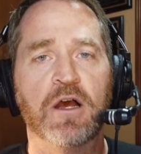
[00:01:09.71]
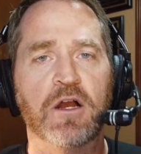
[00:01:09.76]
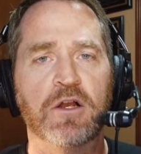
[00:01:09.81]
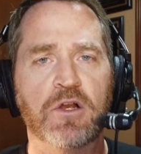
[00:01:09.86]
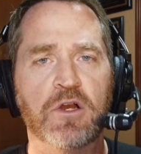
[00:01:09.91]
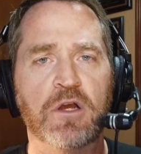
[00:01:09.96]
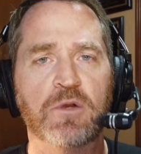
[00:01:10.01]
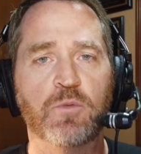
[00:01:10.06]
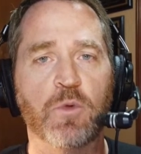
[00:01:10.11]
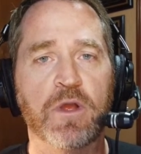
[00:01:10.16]
A
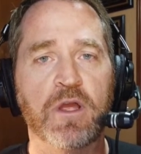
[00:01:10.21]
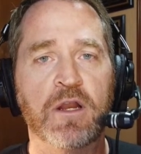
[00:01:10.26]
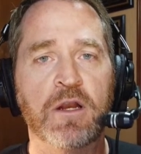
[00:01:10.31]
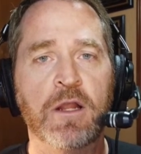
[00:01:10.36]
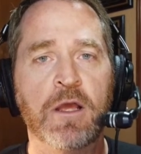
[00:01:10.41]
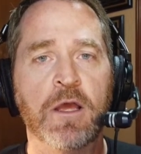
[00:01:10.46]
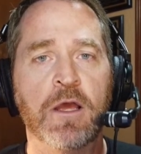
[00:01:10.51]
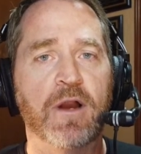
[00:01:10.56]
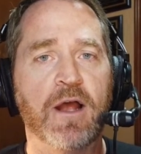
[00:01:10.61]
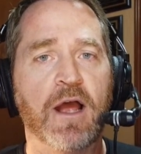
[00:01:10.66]
good
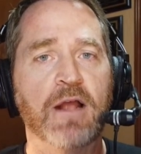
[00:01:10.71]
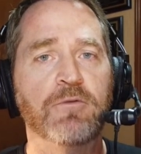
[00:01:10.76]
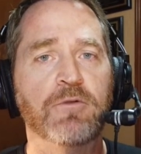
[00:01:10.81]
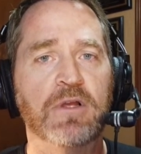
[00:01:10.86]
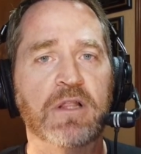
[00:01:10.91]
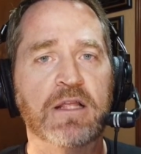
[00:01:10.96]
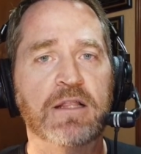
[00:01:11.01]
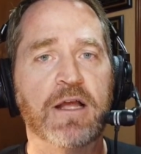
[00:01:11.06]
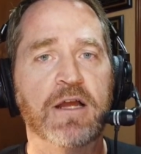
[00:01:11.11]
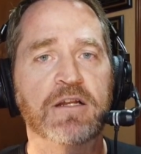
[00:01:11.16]
win. What I
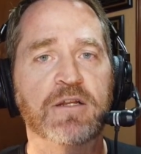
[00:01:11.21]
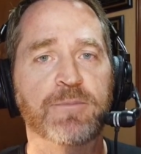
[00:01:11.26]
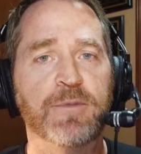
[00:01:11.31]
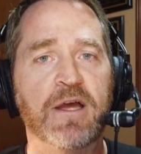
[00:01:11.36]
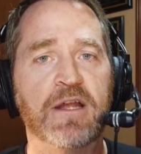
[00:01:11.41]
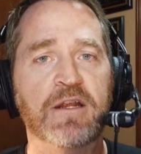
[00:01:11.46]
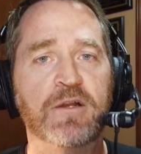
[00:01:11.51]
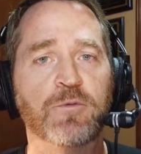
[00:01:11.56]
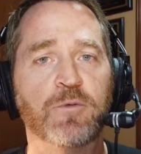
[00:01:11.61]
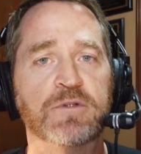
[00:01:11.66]
really liked
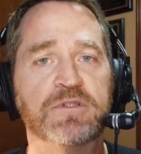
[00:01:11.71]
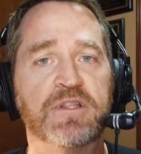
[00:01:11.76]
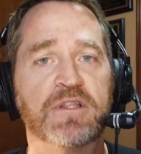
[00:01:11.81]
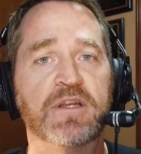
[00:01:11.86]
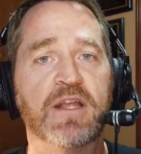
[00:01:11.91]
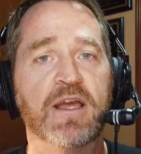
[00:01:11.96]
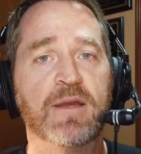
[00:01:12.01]
about it was the